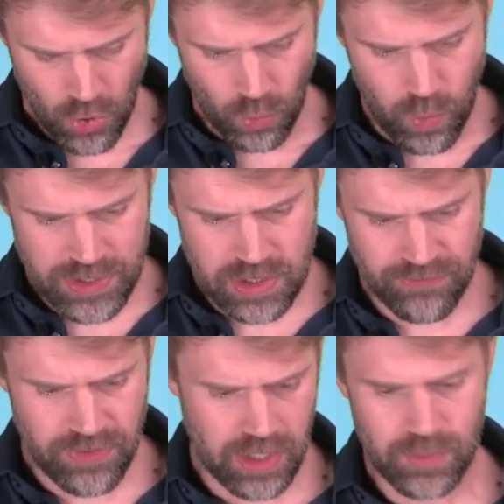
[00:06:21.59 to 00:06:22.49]
Which of the
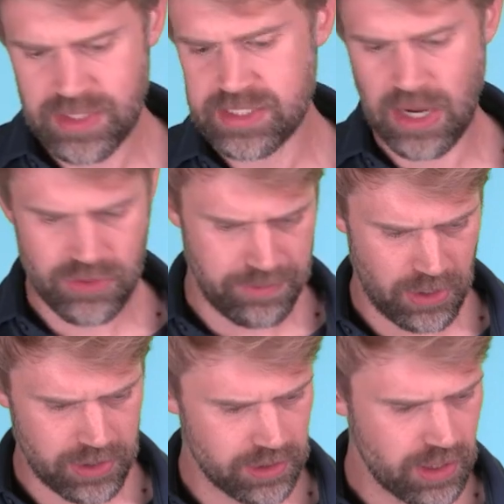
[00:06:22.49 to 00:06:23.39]
following South
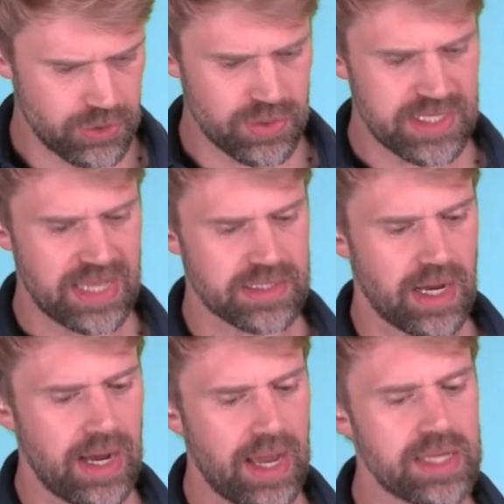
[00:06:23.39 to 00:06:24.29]
American countries has the
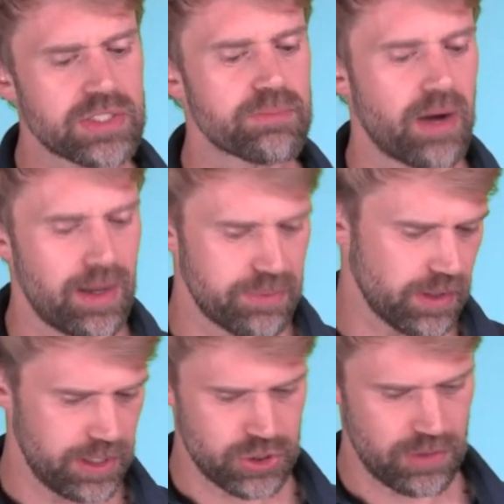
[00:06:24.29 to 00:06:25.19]
highest
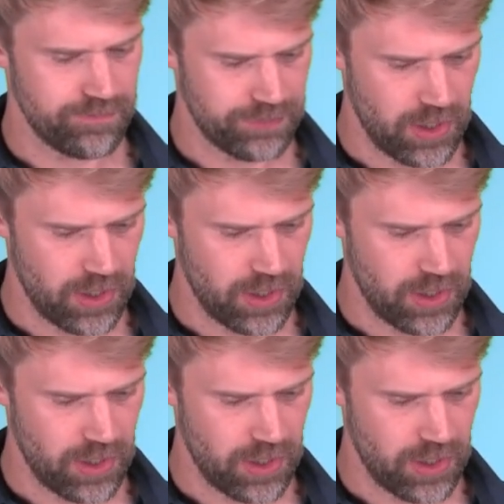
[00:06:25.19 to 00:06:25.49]
population?